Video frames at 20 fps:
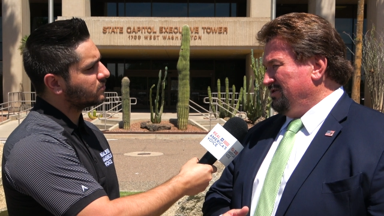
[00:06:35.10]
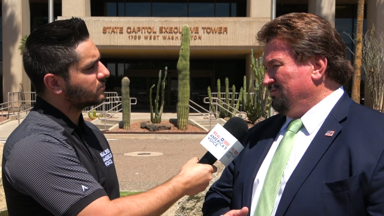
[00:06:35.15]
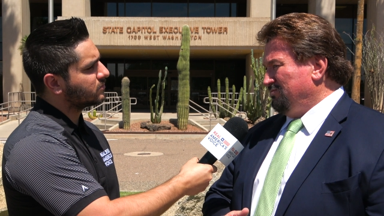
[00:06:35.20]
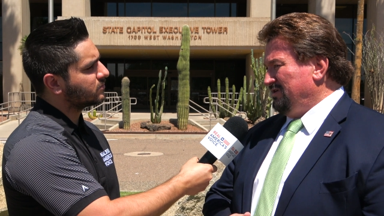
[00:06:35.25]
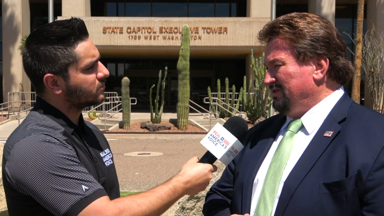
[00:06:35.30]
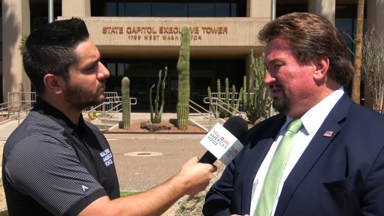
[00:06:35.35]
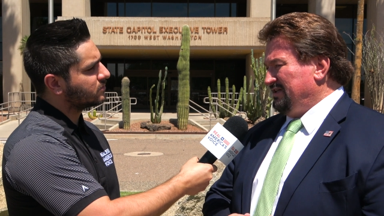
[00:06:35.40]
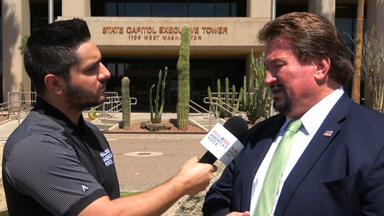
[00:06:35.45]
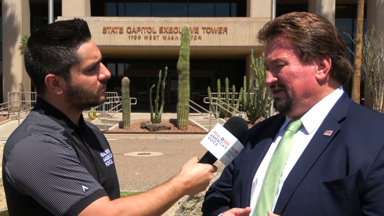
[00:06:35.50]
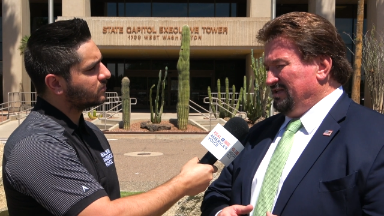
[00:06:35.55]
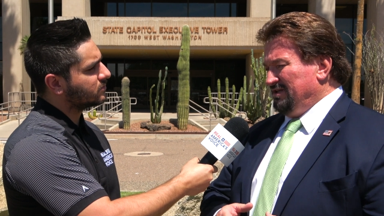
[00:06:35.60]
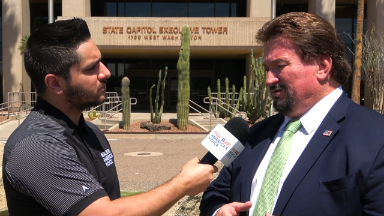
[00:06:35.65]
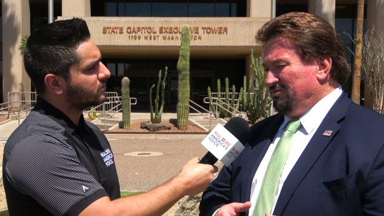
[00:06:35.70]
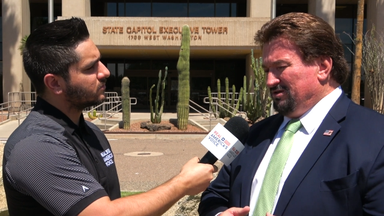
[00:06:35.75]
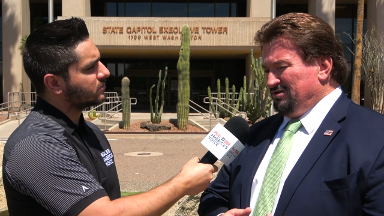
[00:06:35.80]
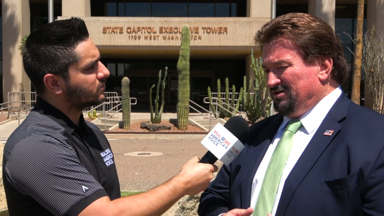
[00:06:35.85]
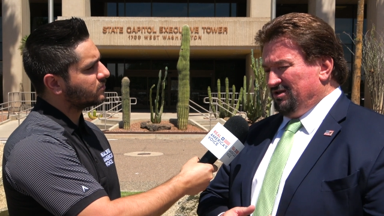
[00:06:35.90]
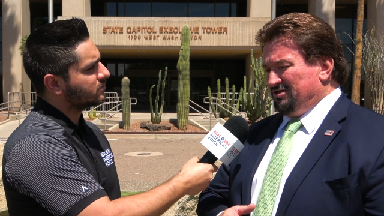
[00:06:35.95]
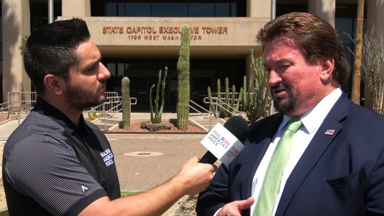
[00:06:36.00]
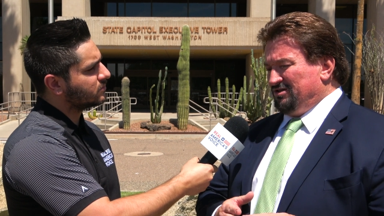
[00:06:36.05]
Speaker 1: at one thing. They
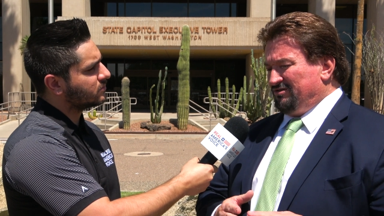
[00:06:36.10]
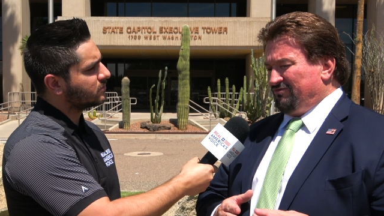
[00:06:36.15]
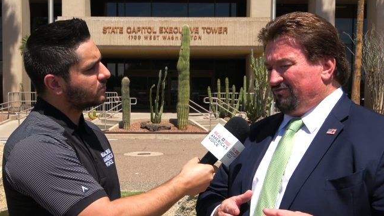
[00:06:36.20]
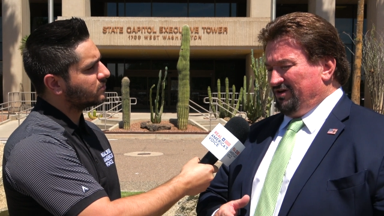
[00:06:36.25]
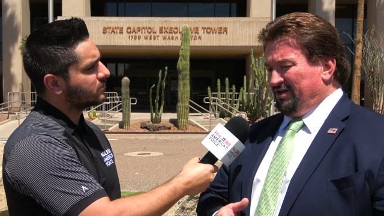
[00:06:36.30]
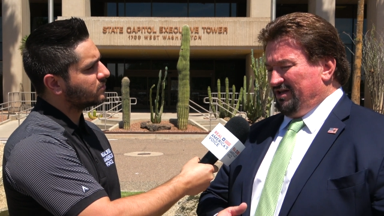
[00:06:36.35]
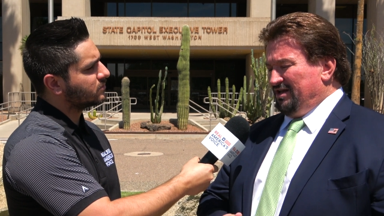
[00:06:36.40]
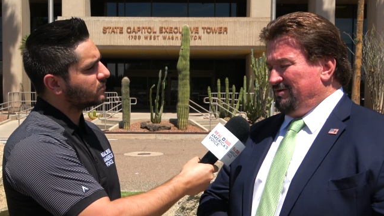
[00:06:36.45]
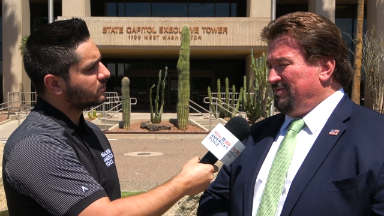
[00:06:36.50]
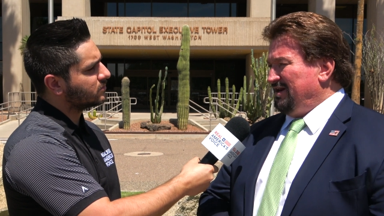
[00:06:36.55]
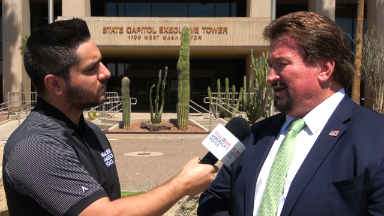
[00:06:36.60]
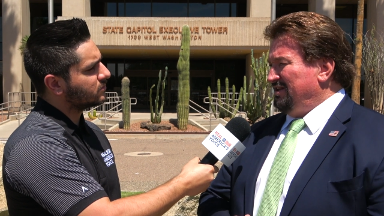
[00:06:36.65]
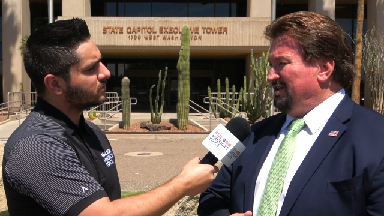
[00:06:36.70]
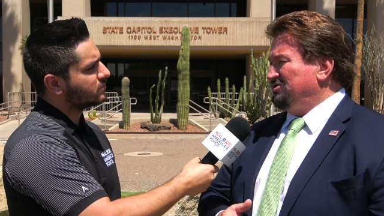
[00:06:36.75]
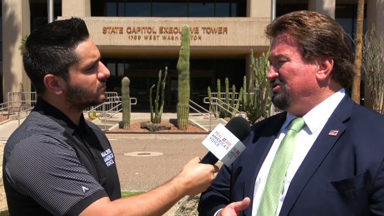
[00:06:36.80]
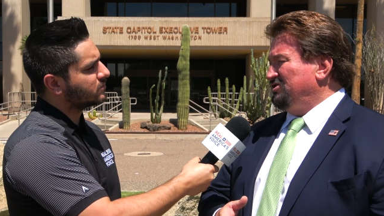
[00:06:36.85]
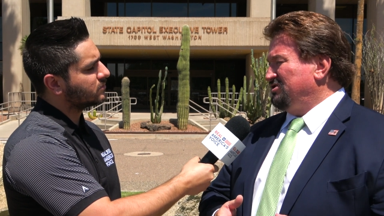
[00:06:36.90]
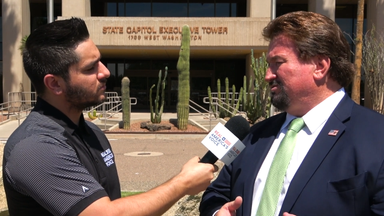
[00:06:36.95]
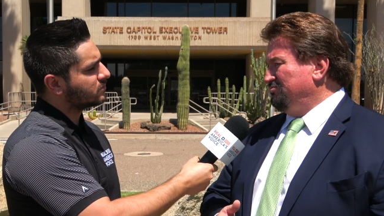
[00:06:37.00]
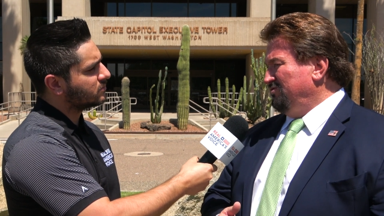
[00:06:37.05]
want, look, just forget about it.
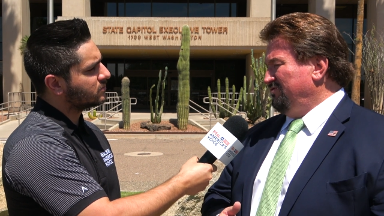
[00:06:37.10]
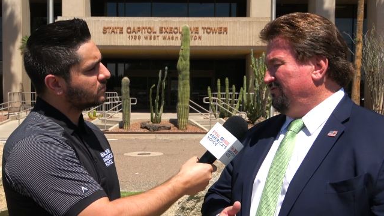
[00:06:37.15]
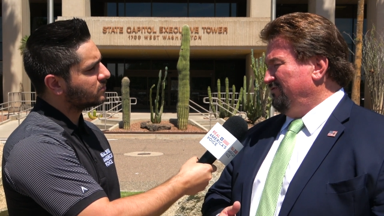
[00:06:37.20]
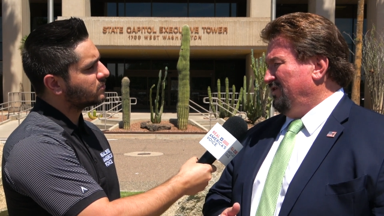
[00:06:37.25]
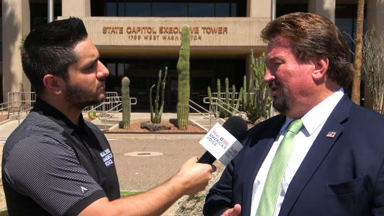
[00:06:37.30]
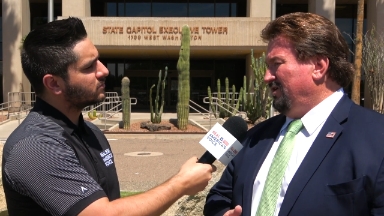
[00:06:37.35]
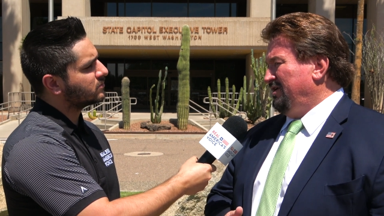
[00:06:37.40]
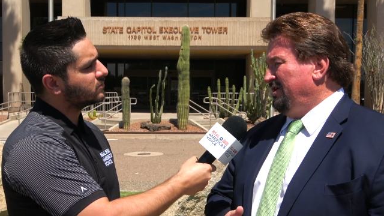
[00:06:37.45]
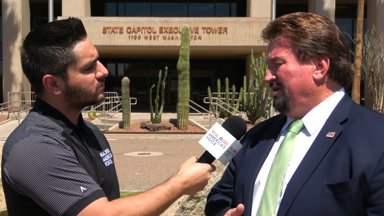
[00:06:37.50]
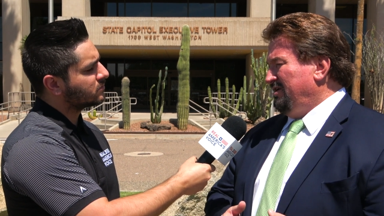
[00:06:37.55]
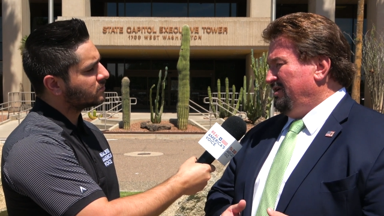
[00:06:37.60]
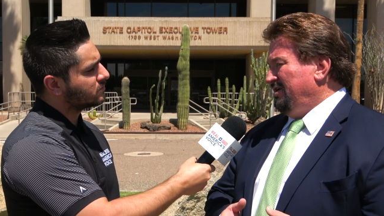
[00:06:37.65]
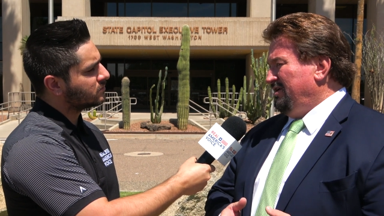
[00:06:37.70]
Let's just move on.